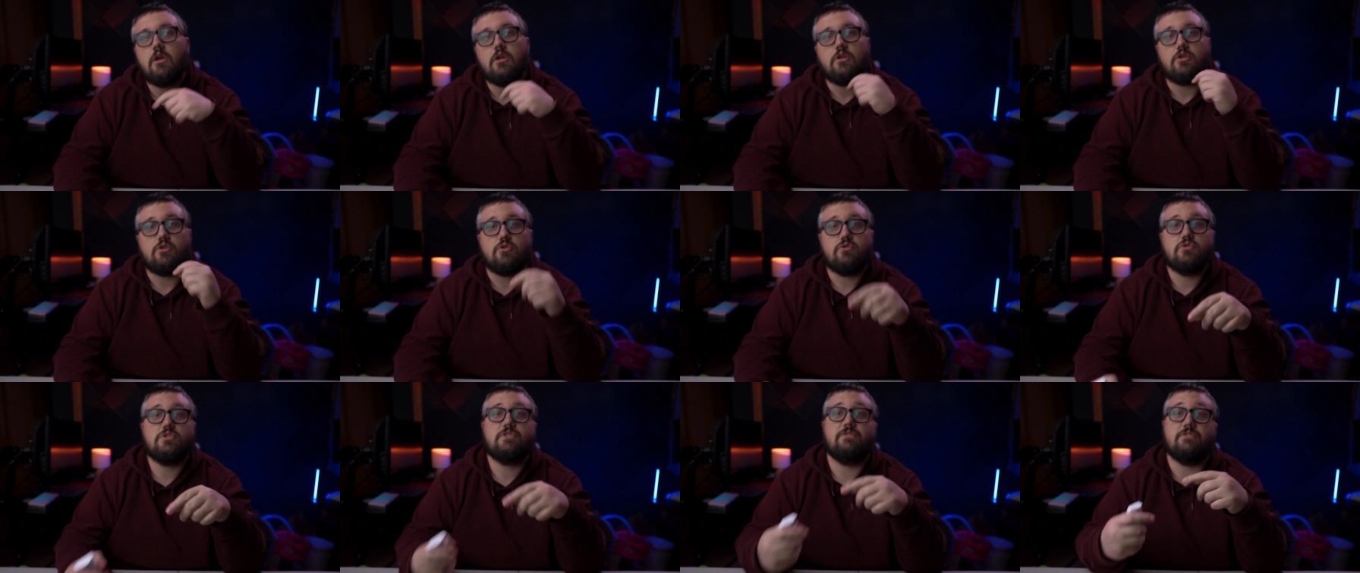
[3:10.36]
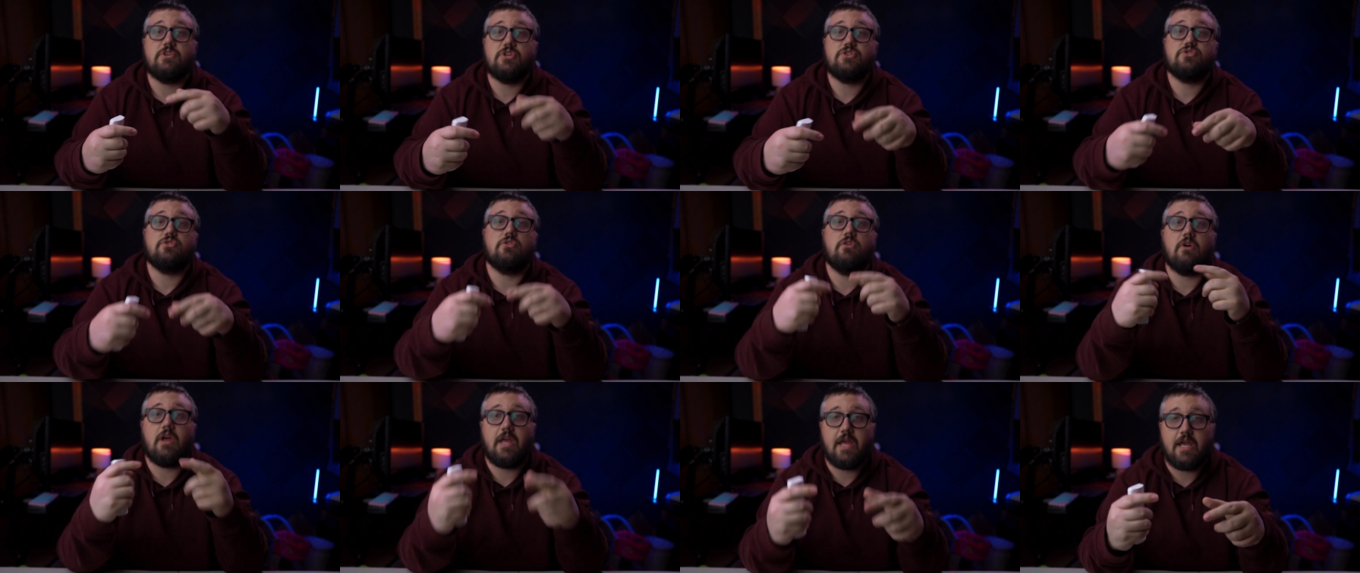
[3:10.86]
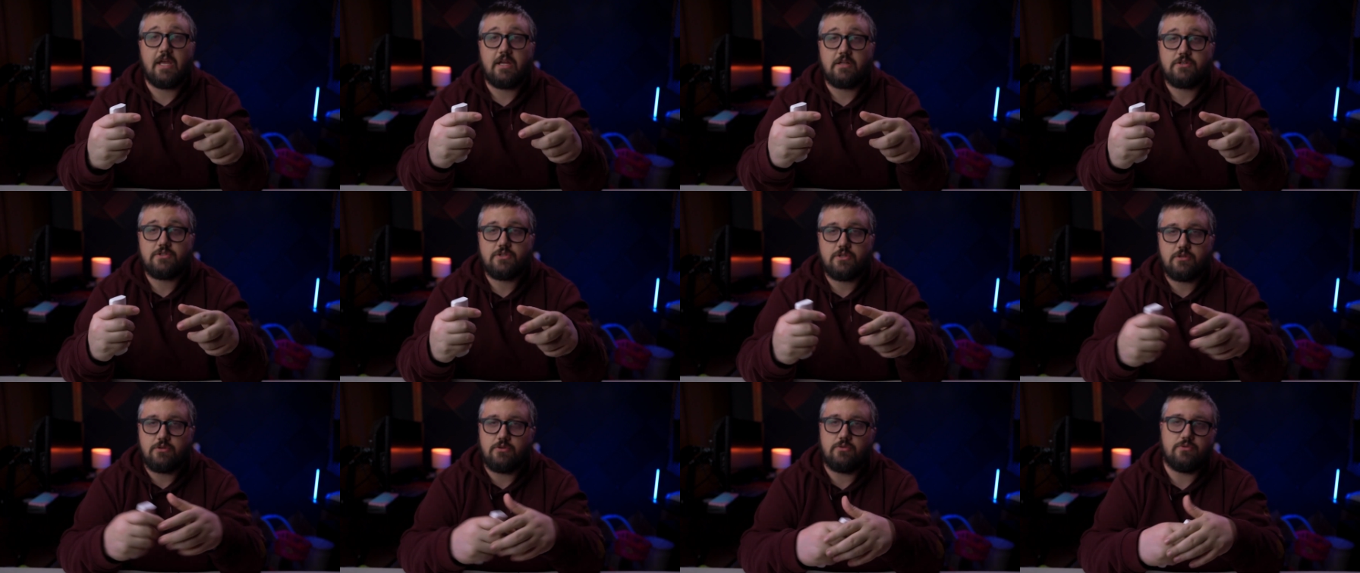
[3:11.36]
use visual
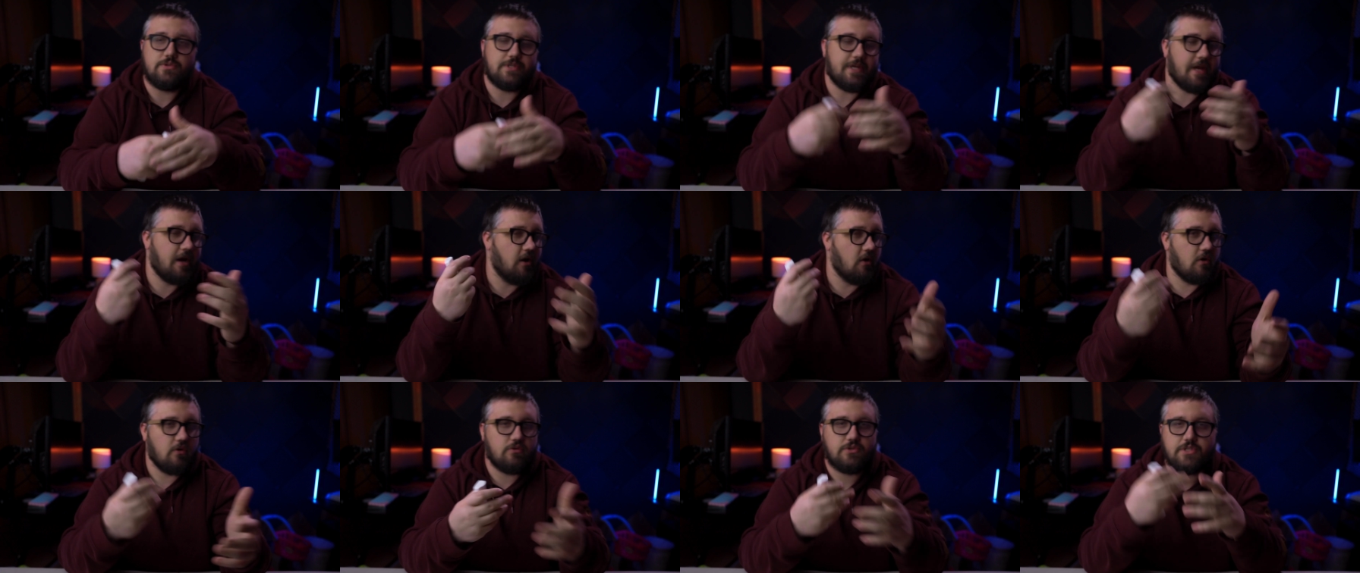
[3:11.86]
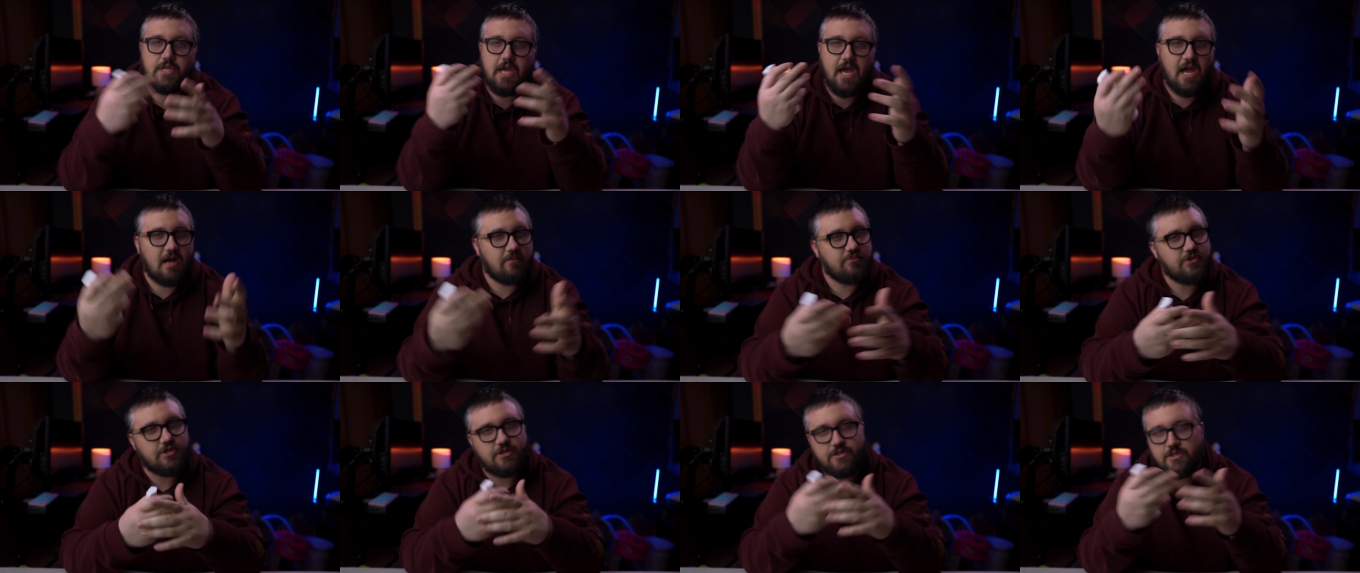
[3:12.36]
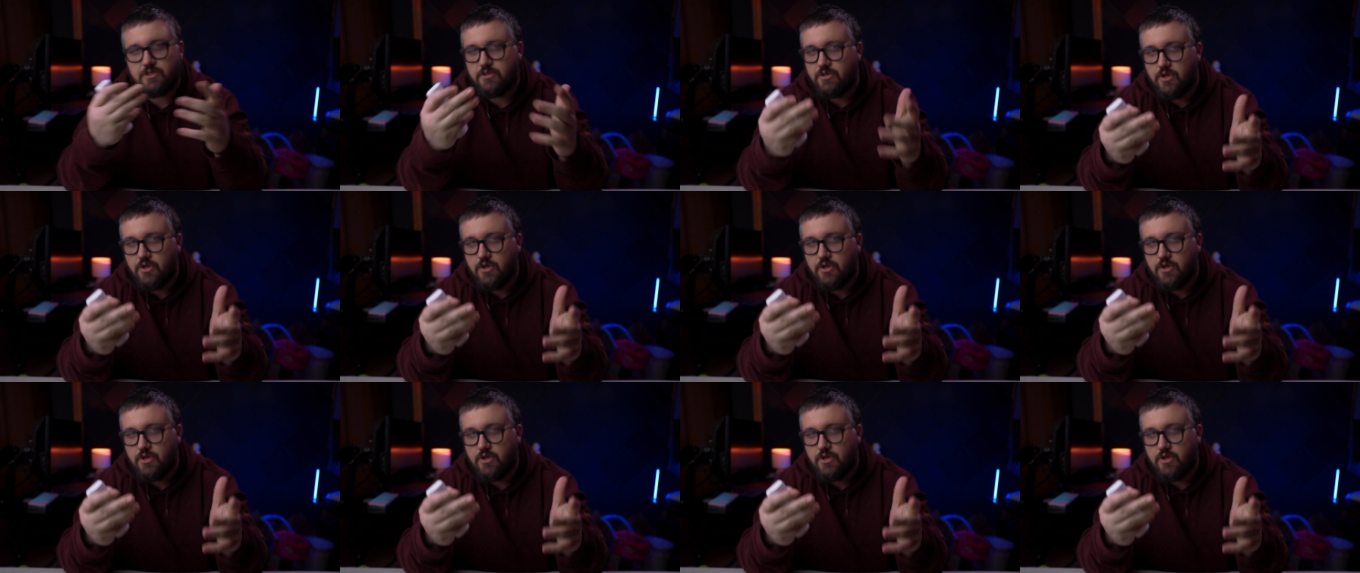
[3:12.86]
aids. Use arrows, captions,